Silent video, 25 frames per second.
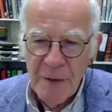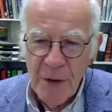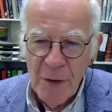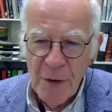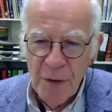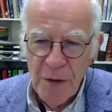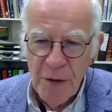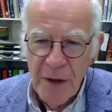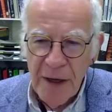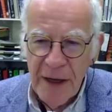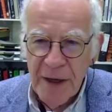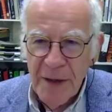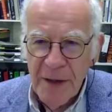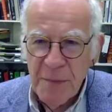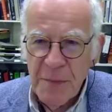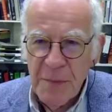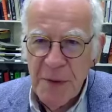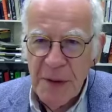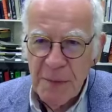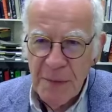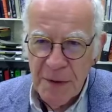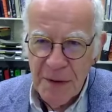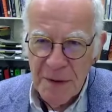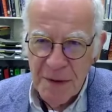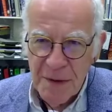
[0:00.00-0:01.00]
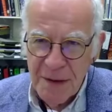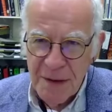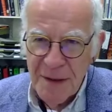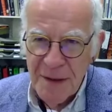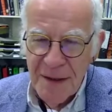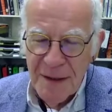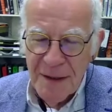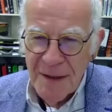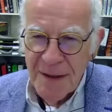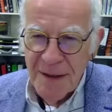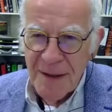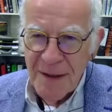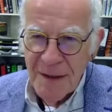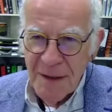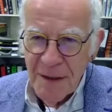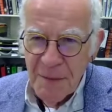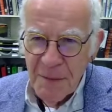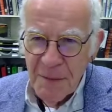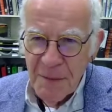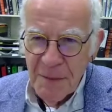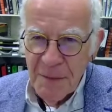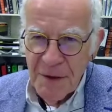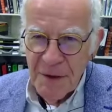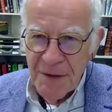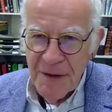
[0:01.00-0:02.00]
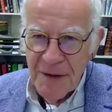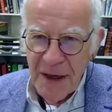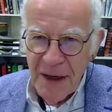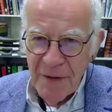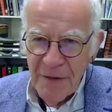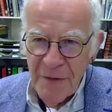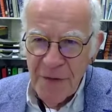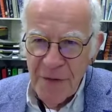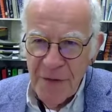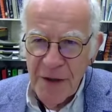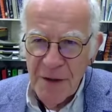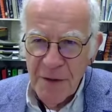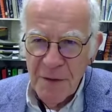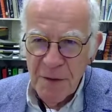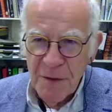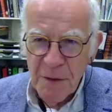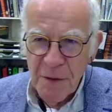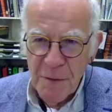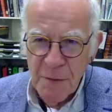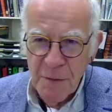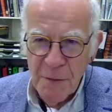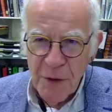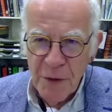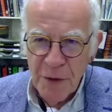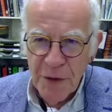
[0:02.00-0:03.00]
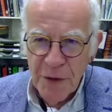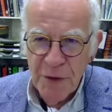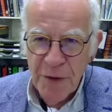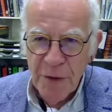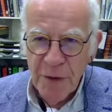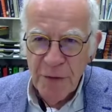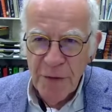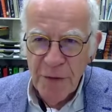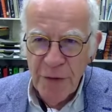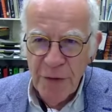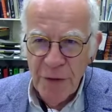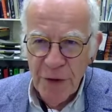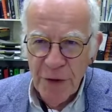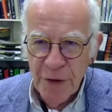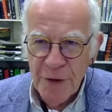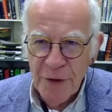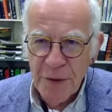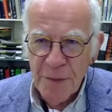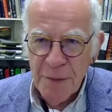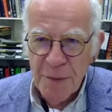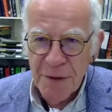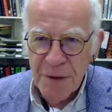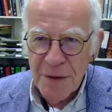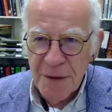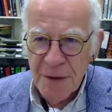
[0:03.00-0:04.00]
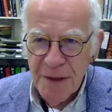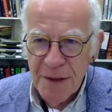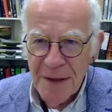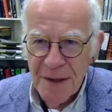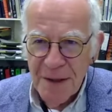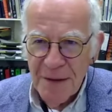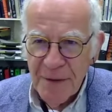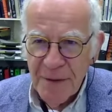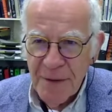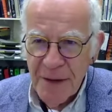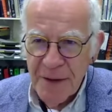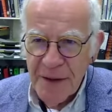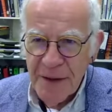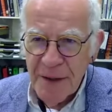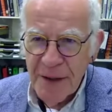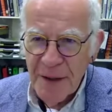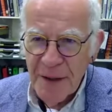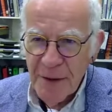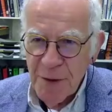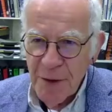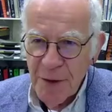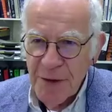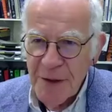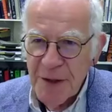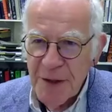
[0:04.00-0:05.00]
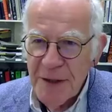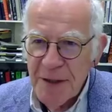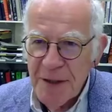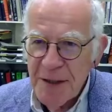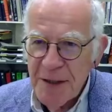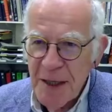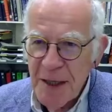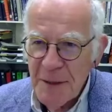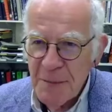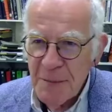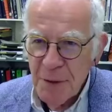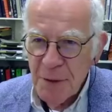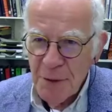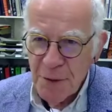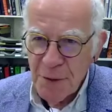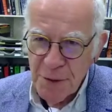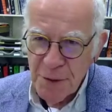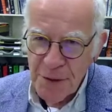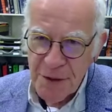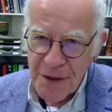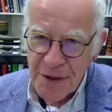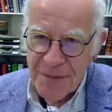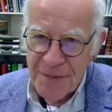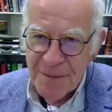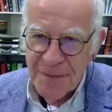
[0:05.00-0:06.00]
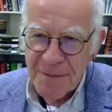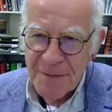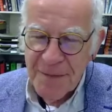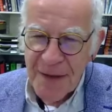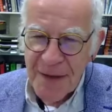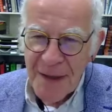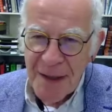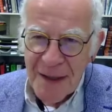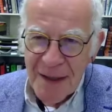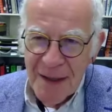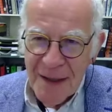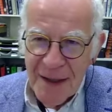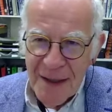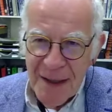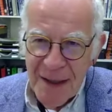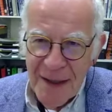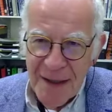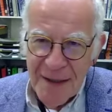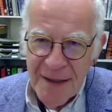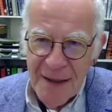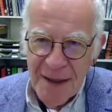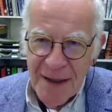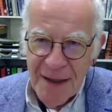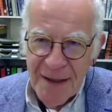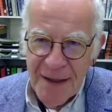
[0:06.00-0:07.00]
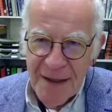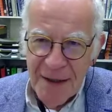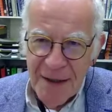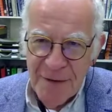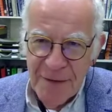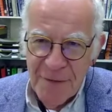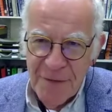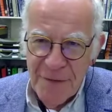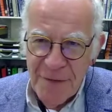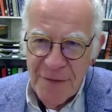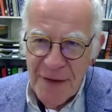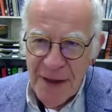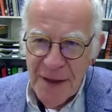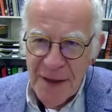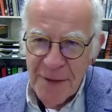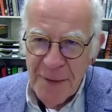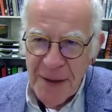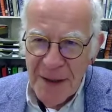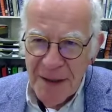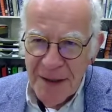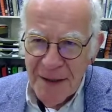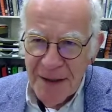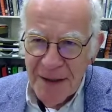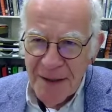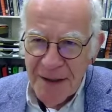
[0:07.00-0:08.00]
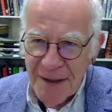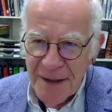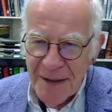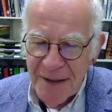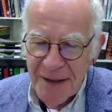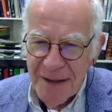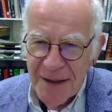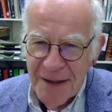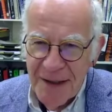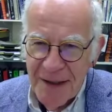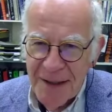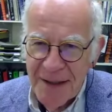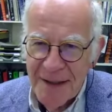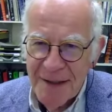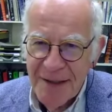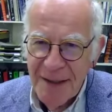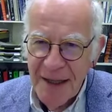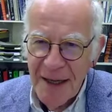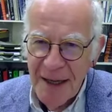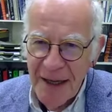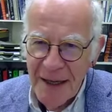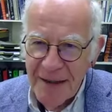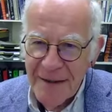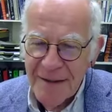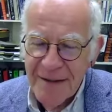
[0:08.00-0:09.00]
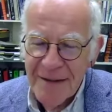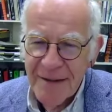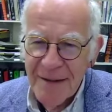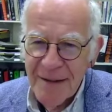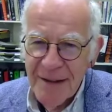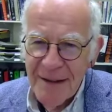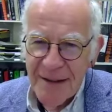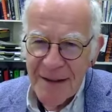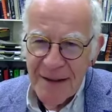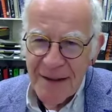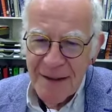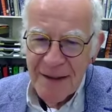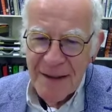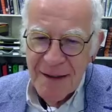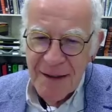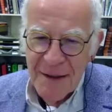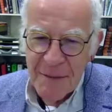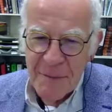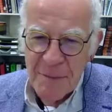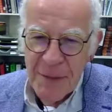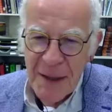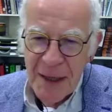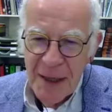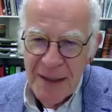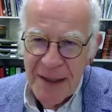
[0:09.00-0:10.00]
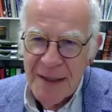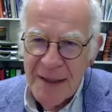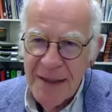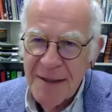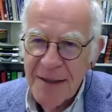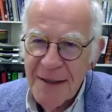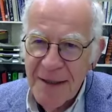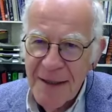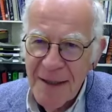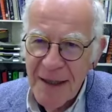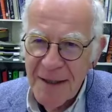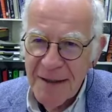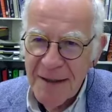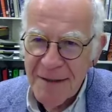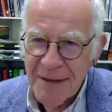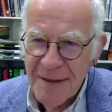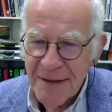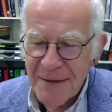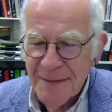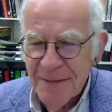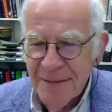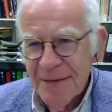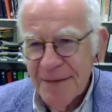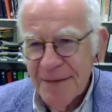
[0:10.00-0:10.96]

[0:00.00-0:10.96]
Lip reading: don't like people, but I feel more comfortable when they are not in the neighborhood. And they can very well interact by internet.